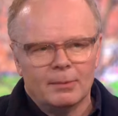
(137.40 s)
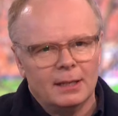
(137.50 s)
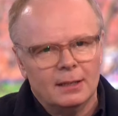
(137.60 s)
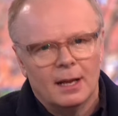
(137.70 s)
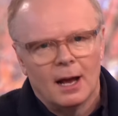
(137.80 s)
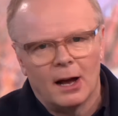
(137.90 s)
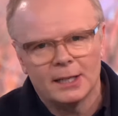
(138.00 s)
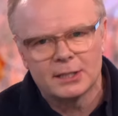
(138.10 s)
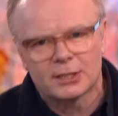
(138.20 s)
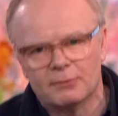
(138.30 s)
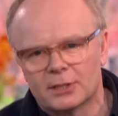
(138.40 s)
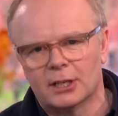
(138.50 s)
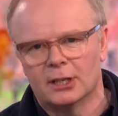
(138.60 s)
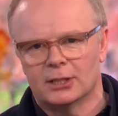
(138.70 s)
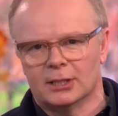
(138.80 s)
mean, I did some
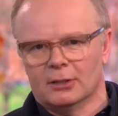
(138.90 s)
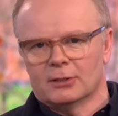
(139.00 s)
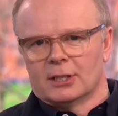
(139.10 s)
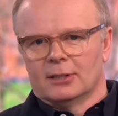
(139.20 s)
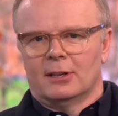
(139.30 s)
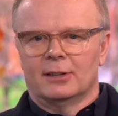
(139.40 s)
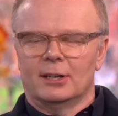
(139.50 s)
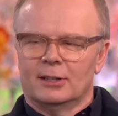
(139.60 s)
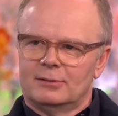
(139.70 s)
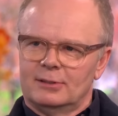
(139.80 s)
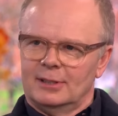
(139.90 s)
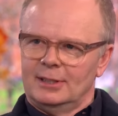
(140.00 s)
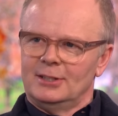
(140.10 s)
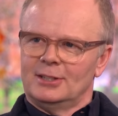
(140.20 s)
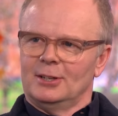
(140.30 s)
research, you know, because I, I, think I, I
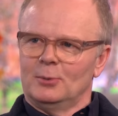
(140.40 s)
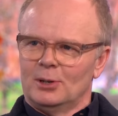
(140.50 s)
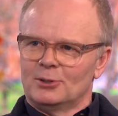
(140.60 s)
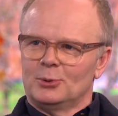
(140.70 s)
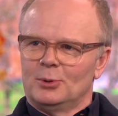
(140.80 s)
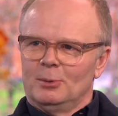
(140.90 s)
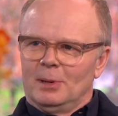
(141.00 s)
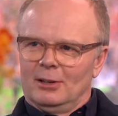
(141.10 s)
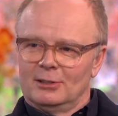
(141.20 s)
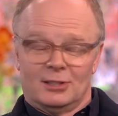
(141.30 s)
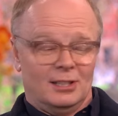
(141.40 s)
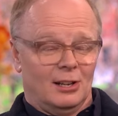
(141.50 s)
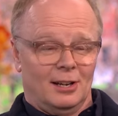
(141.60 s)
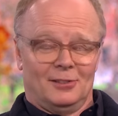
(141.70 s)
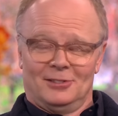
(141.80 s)
need to know what I was talking about, because yeah. in
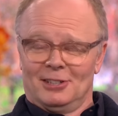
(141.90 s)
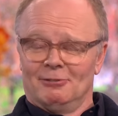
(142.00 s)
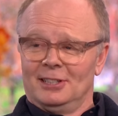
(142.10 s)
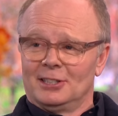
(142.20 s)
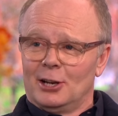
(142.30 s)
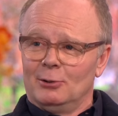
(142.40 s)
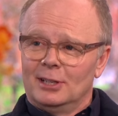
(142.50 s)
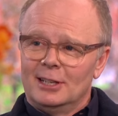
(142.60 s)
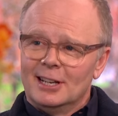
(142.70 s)
life I generally don't.